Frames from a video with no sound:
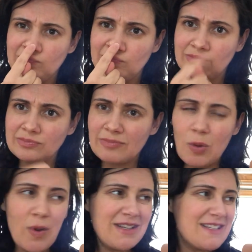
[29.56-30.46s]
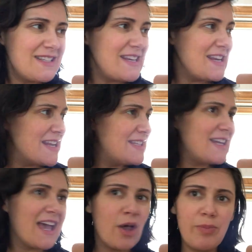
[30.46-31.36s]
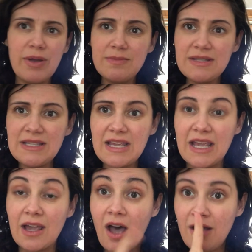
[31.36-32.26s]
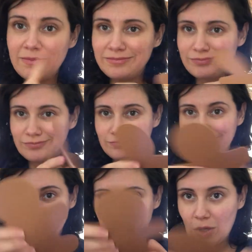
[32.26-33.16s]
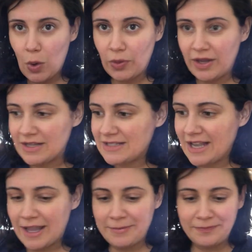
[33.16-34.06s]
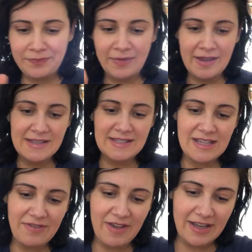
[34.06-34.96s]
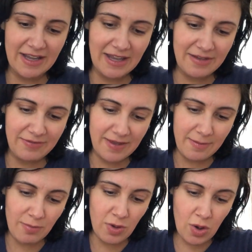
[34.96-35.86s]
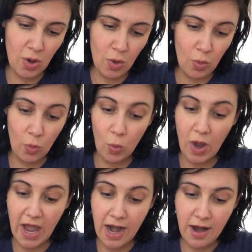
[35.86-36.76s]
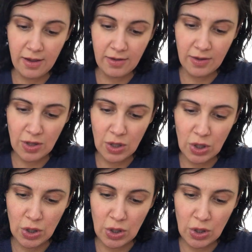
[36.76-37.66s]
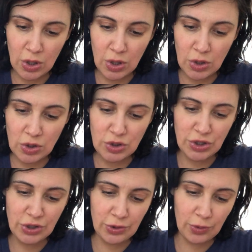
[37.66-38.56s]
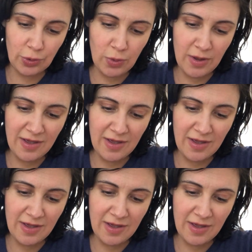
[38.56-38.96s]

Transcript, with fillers: Hmm, what does he need to help him see? Hold on a second. Let's see if I can give him one, two